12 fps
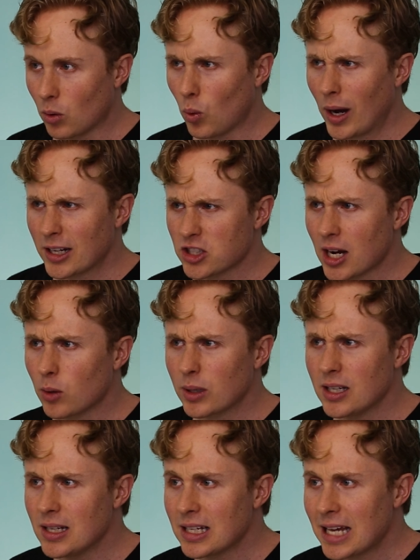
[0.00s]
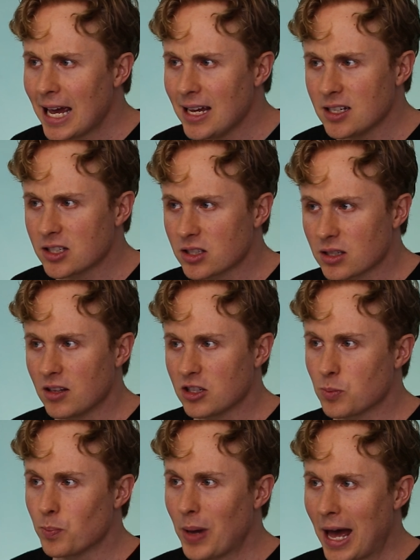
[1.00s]
Watch out in case
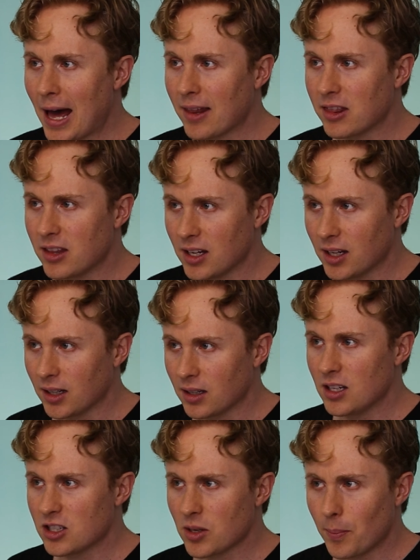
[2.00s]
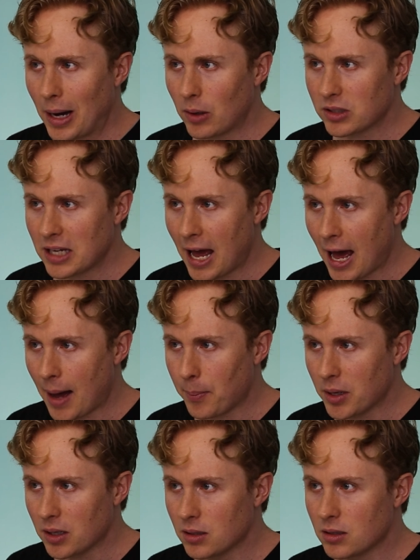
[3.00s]
this bad thing is about to
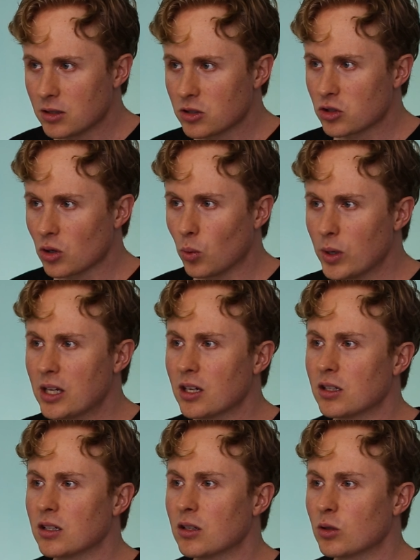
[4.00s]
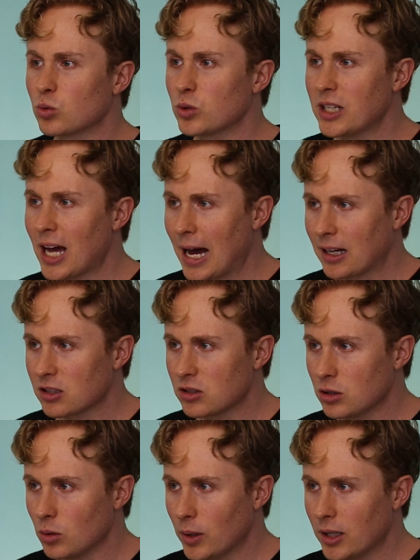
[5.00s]
happen so we can react
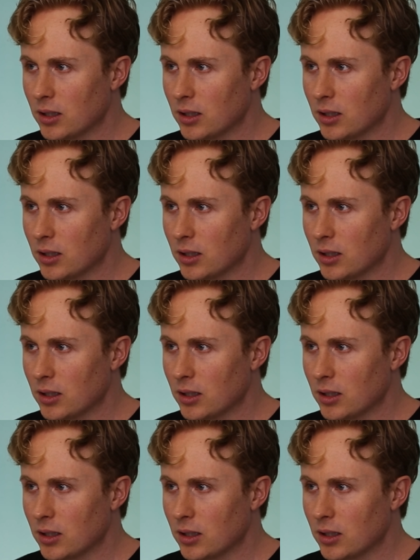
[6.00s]
to it.